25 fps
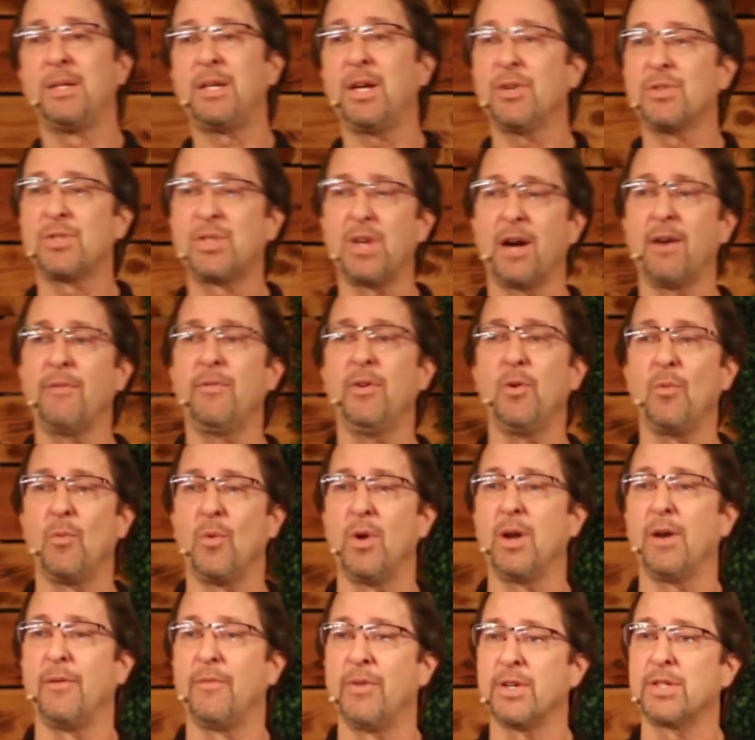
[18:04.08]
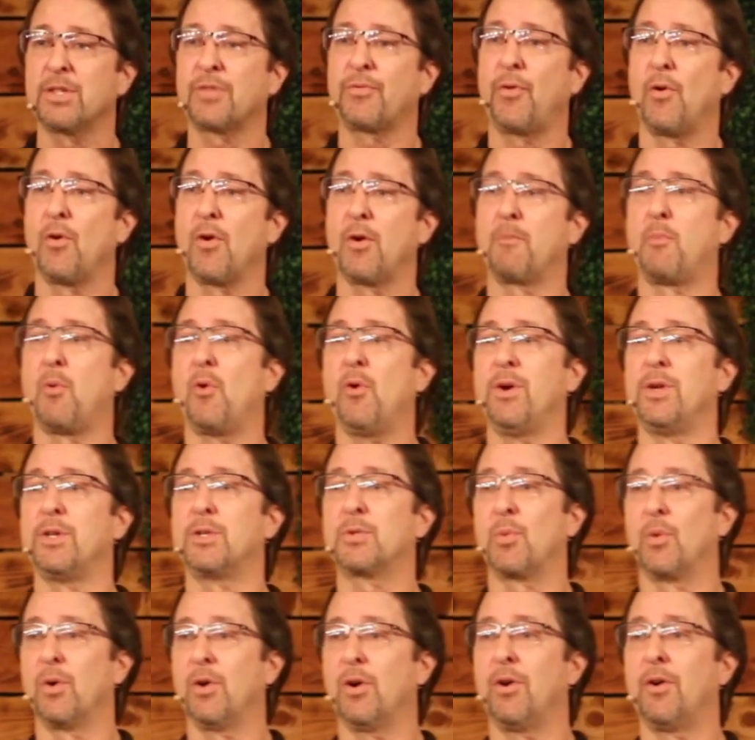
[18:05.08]
tells every one of us four boys
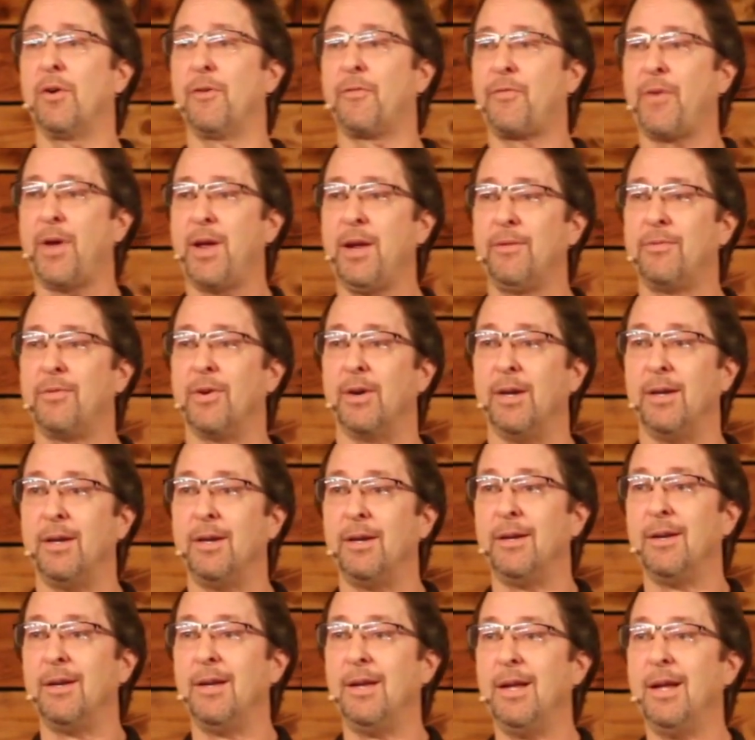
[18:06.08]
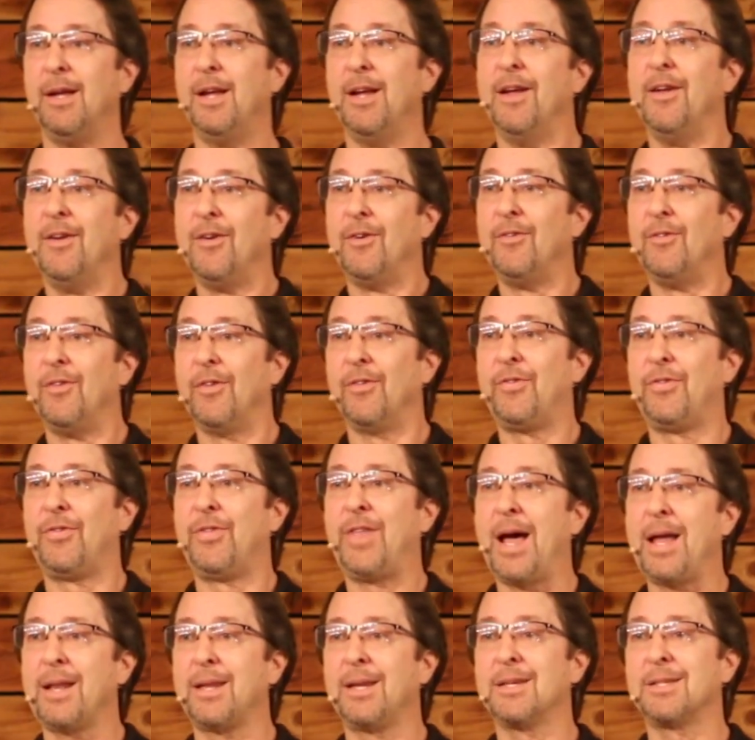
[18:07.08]
were her favorite.
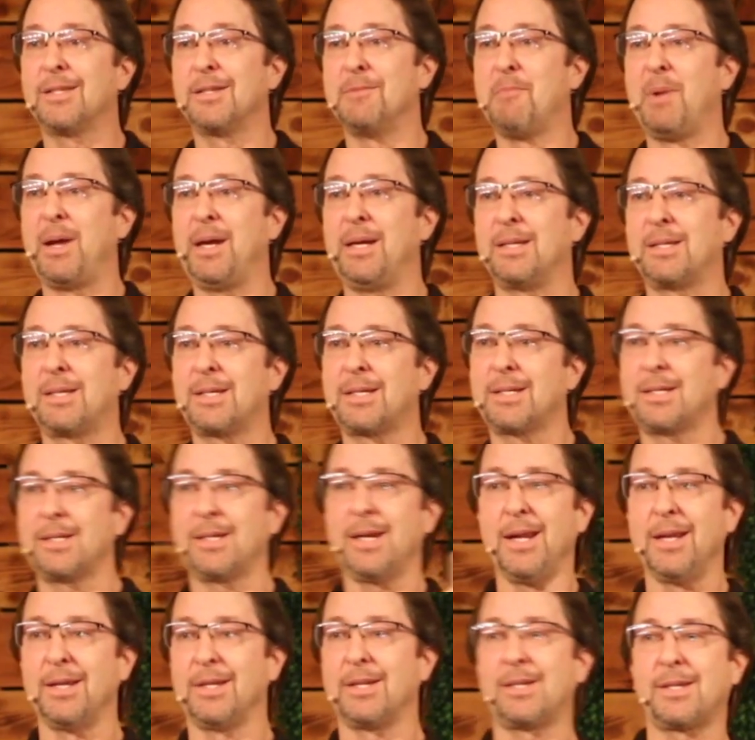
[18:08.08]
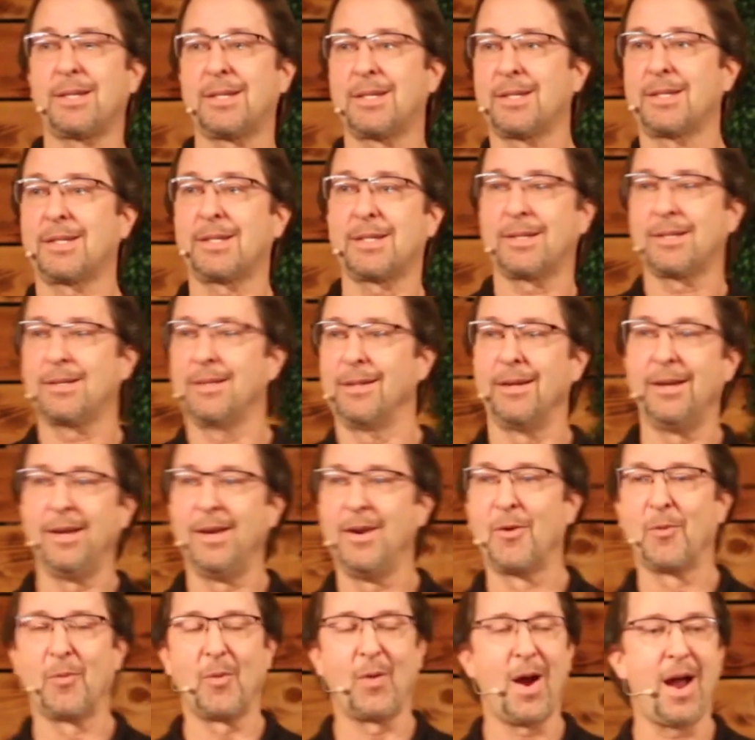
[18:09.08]
That doesn't make sense,
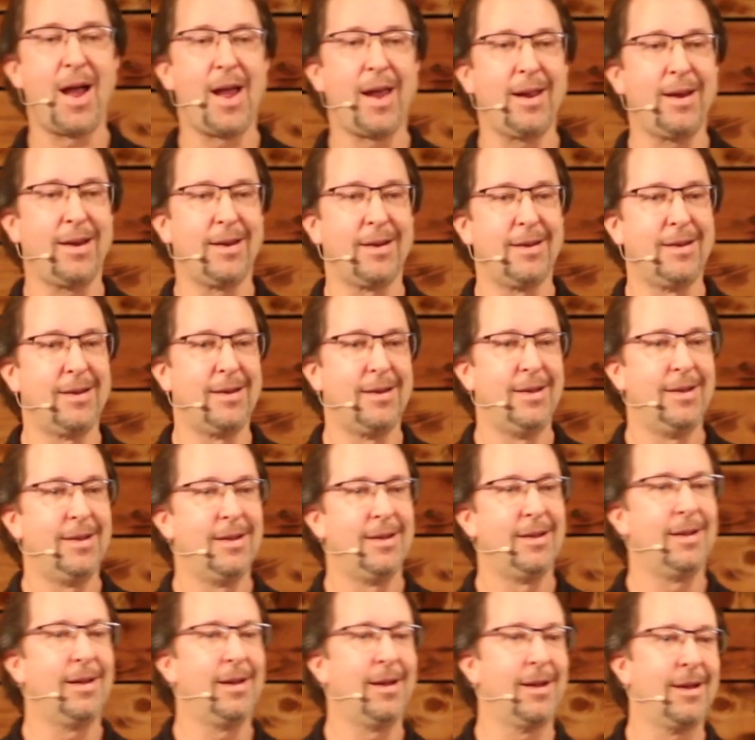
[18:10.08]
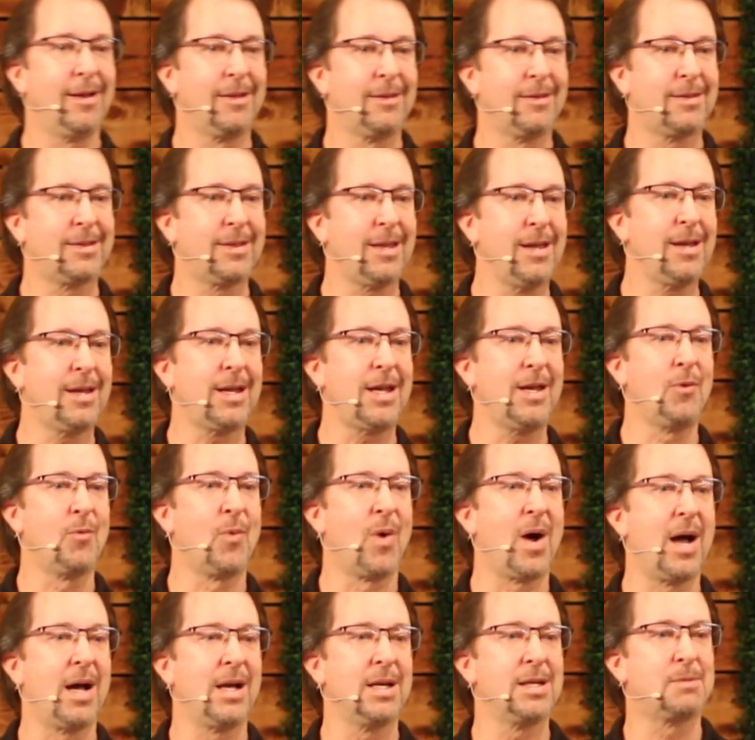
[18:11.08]
right? Uh, thinking
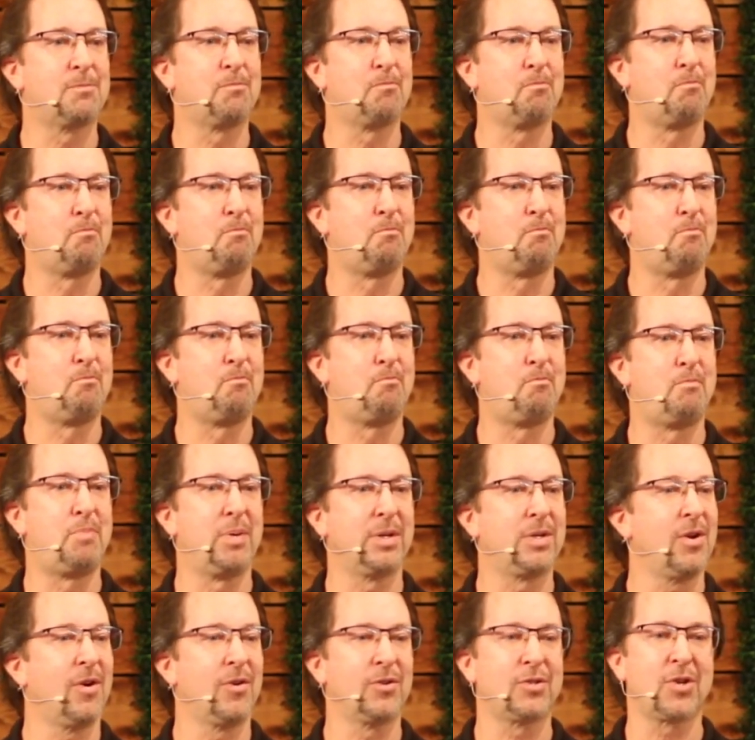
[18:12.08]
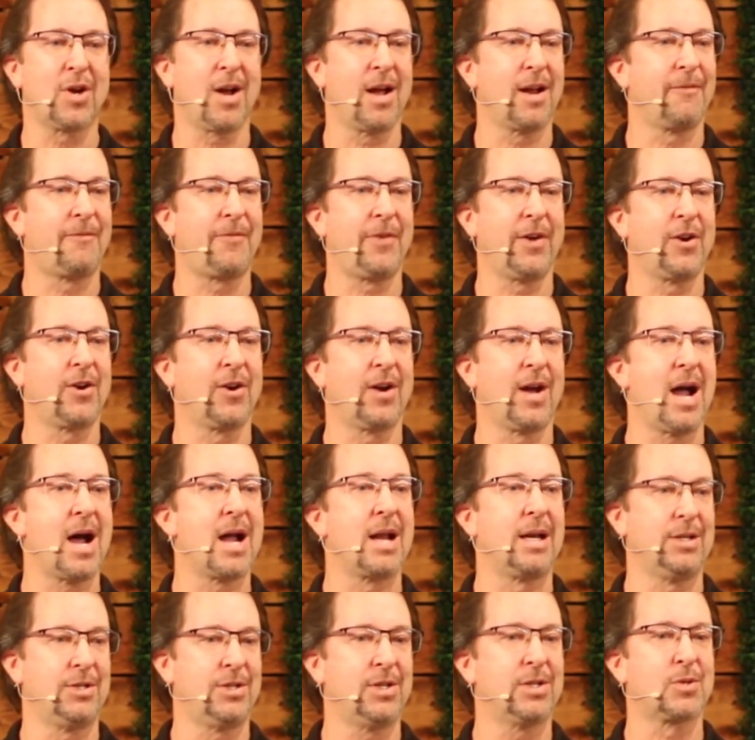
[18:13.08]
wise, but don't try to figure
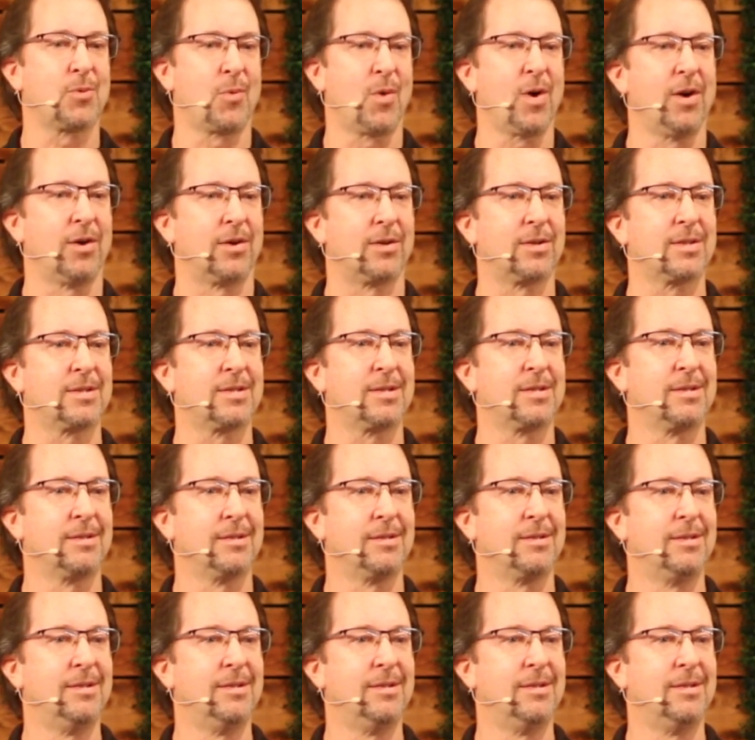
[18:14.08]
out, it just works.